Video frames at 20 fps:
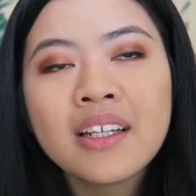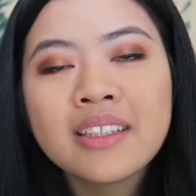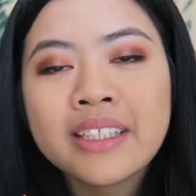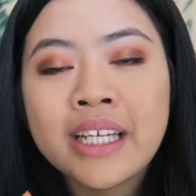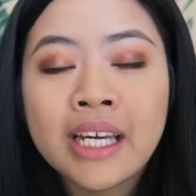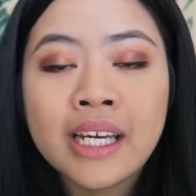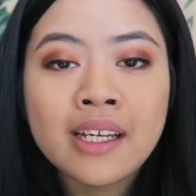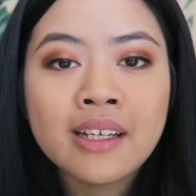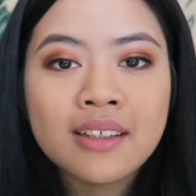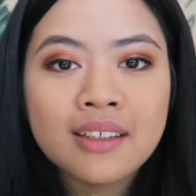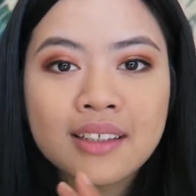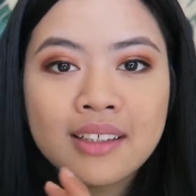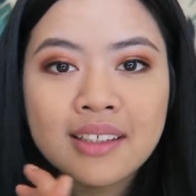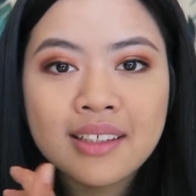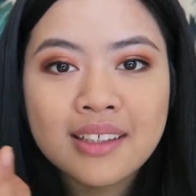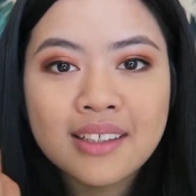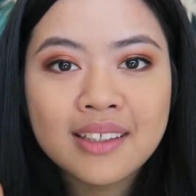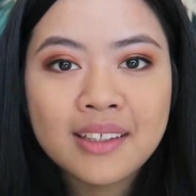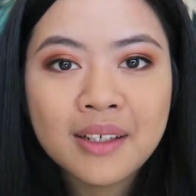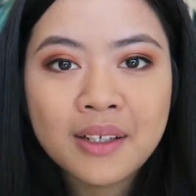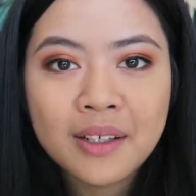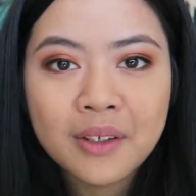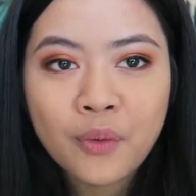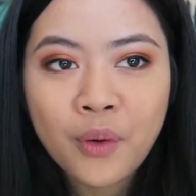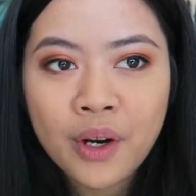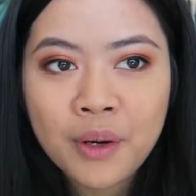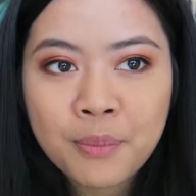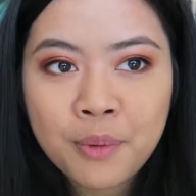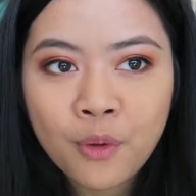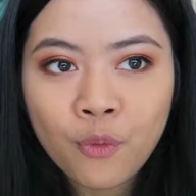take
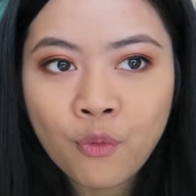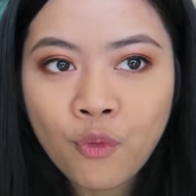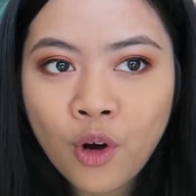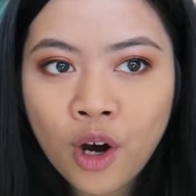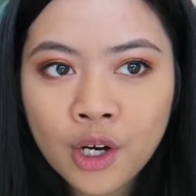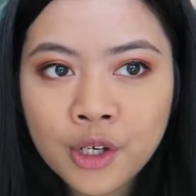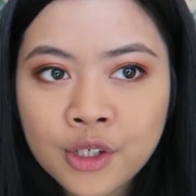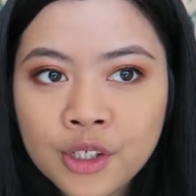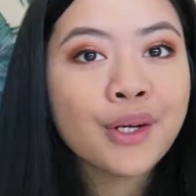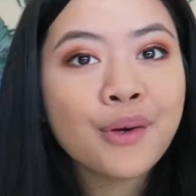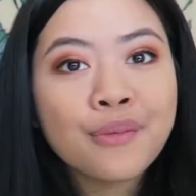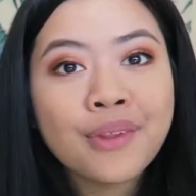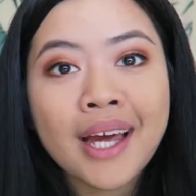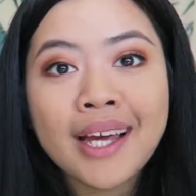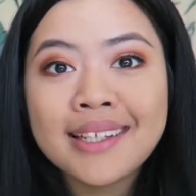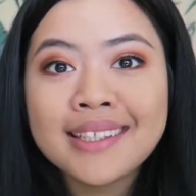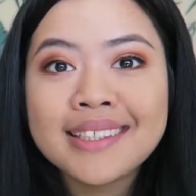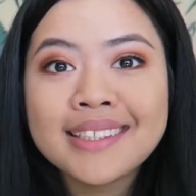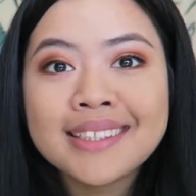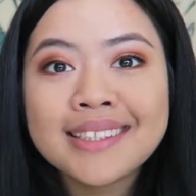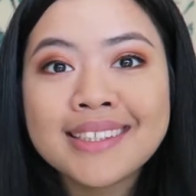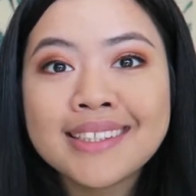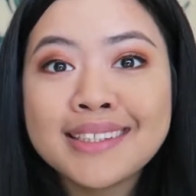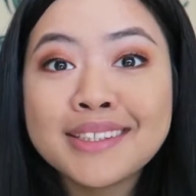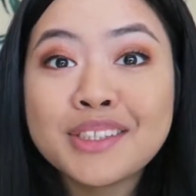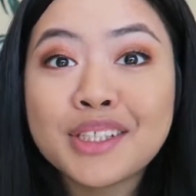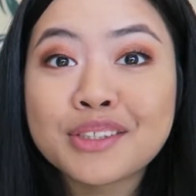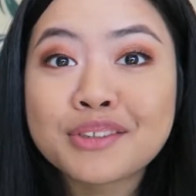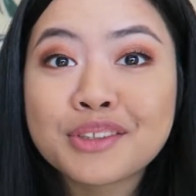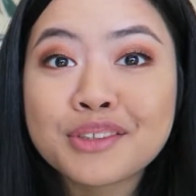quite a bit of water. So that is the
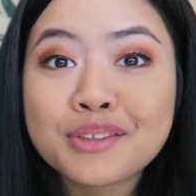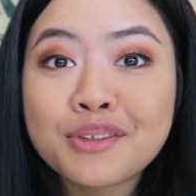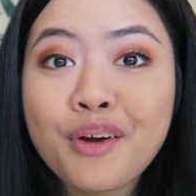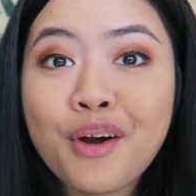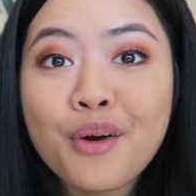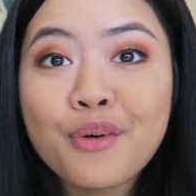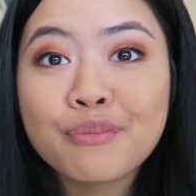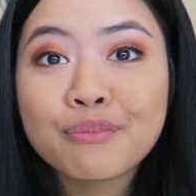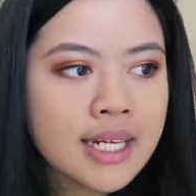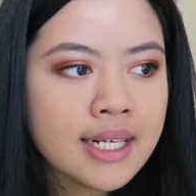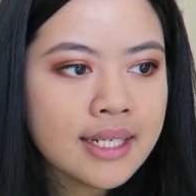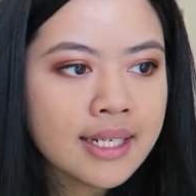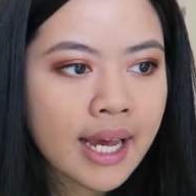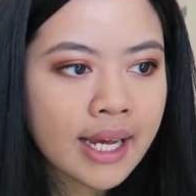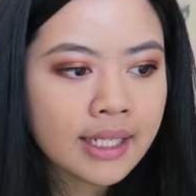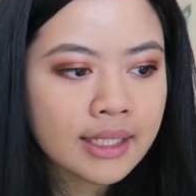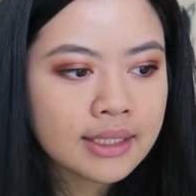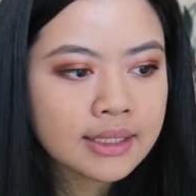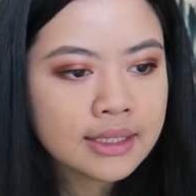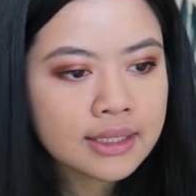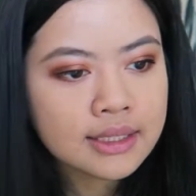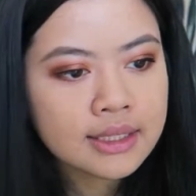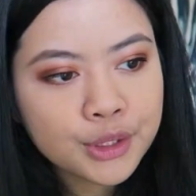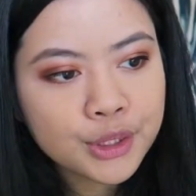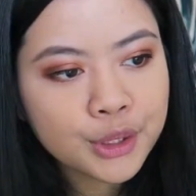Jester's Crow. The next